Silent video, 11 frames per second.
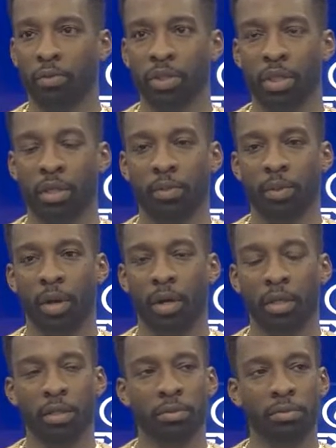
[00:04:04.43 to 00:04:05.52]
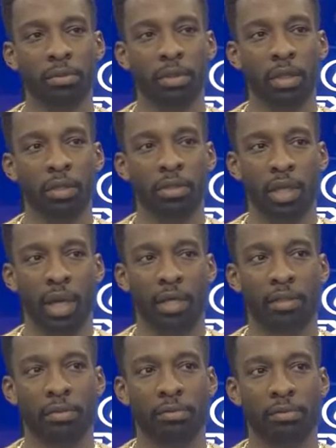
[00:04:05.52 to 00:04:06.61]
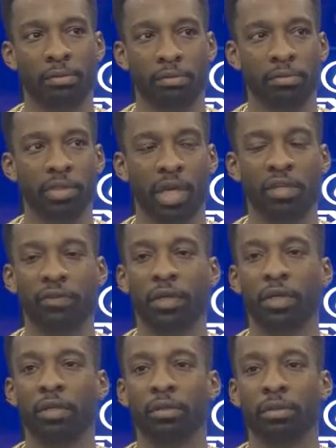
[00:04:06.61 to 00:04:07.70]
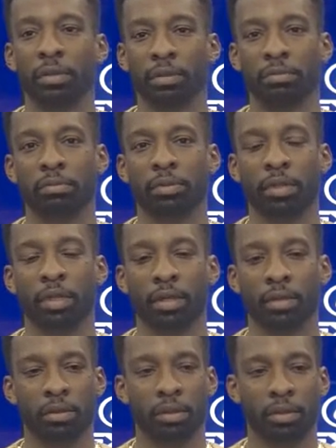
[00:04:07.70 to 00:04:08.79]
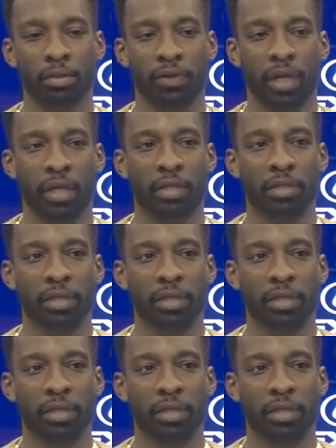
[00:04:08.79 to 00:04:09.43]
We shared the ball, and, you know, tonight shots fell, and, you know, fell at a good